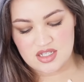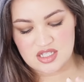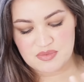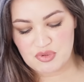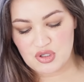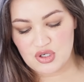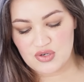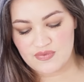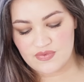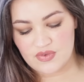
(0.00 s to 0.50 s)
It's
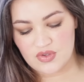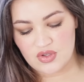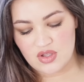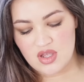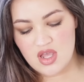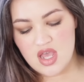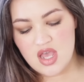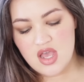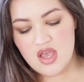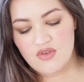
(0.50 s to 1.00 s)

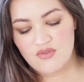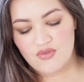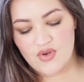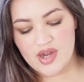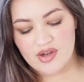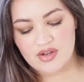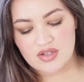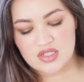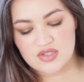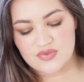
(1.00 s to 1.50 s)
beautiful,
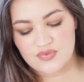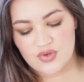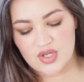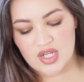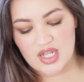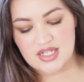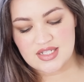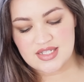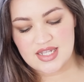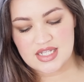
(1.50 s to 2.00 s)

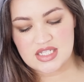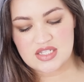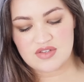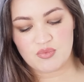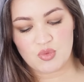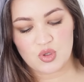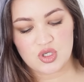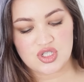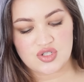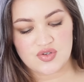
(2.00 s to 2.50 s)
fragrance-free, intensive
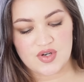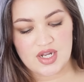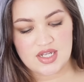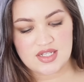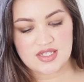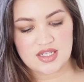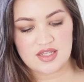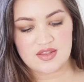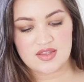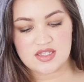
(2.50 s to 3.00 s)

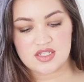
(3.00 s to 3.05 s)
moisturizer.